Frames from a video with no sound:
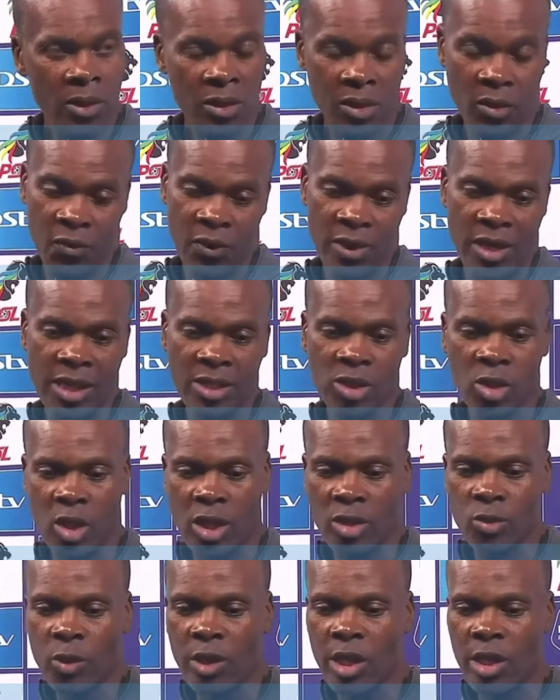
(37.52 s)
defenders, so
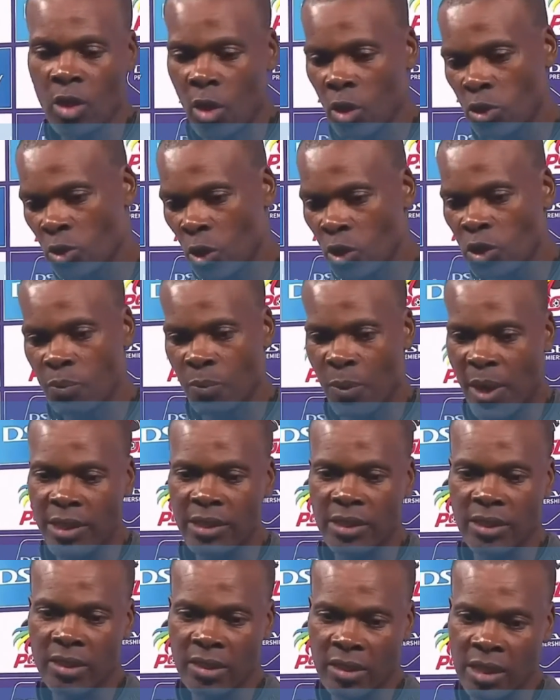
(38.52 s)
that we can close those
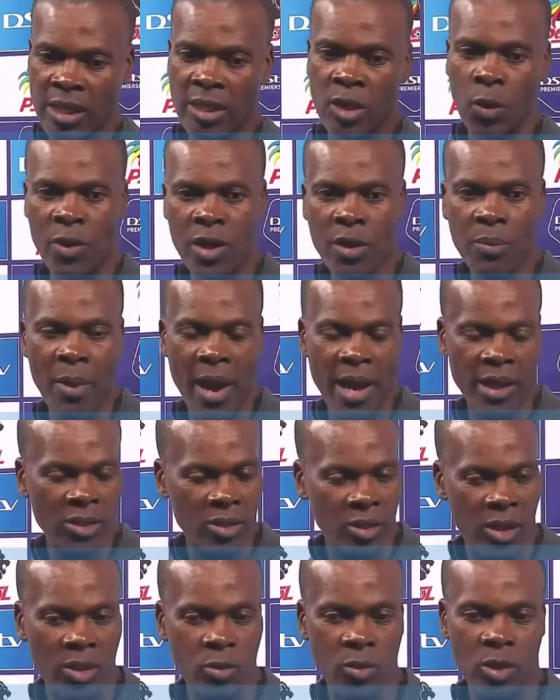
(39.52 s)
spaces, and the wing backs,
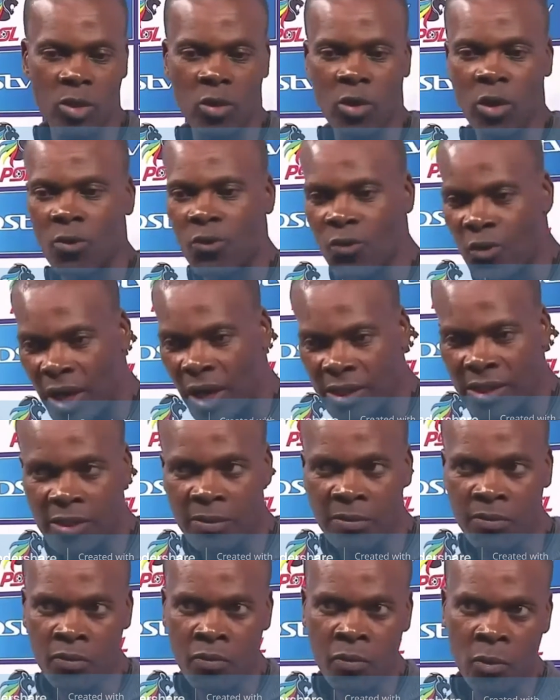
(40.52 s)
so that we can confront,
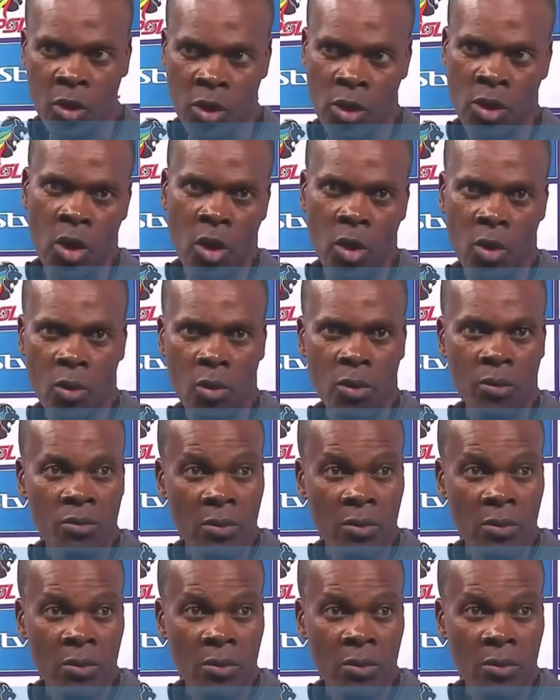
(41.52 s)
you know,